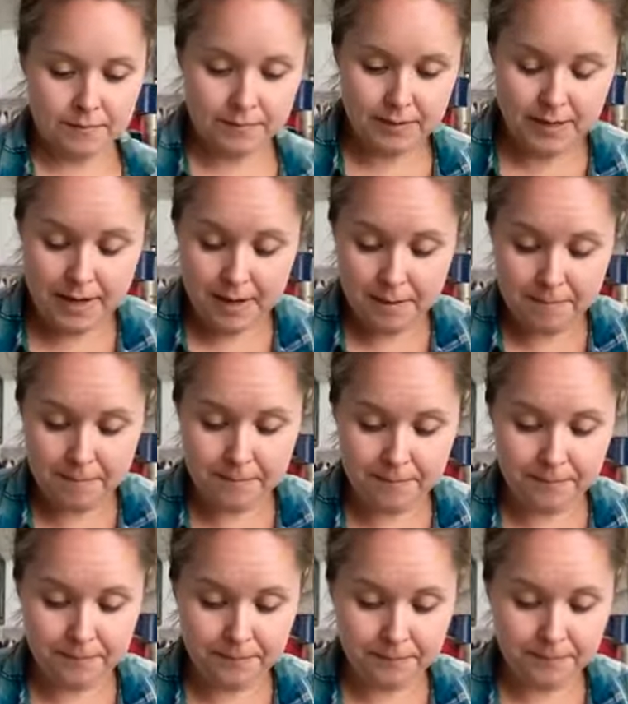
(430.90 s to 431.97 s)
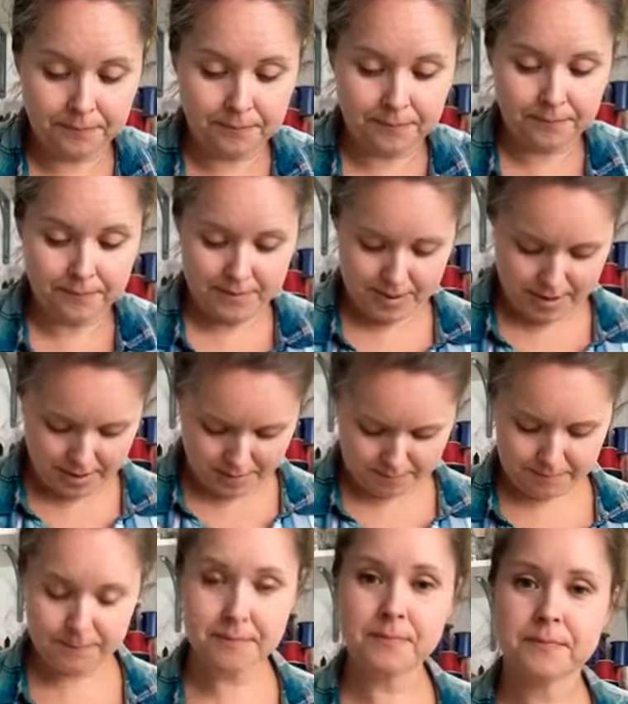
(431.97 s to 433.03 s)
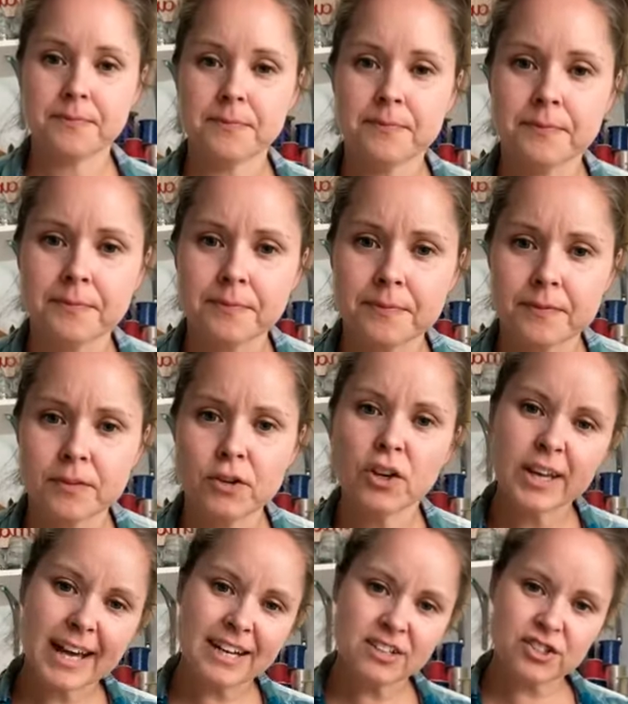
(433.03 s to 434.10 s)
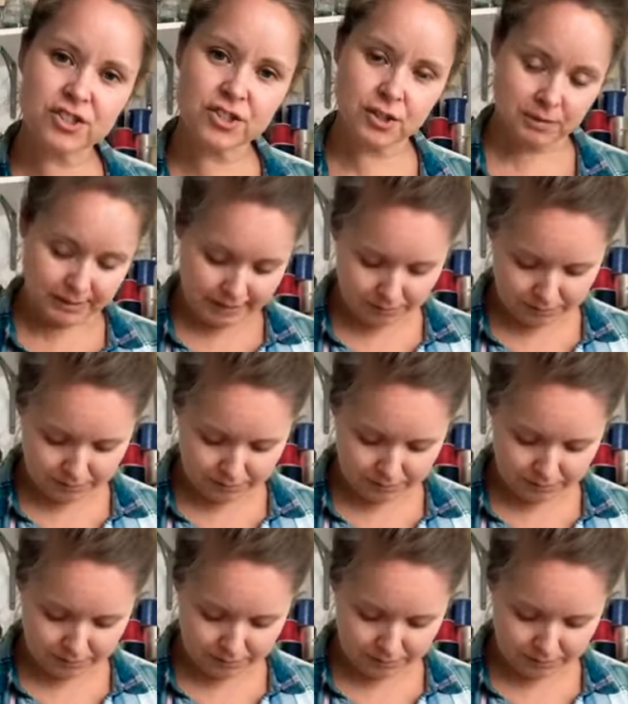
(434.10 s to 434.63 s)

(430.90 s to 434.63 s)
There. You can just do little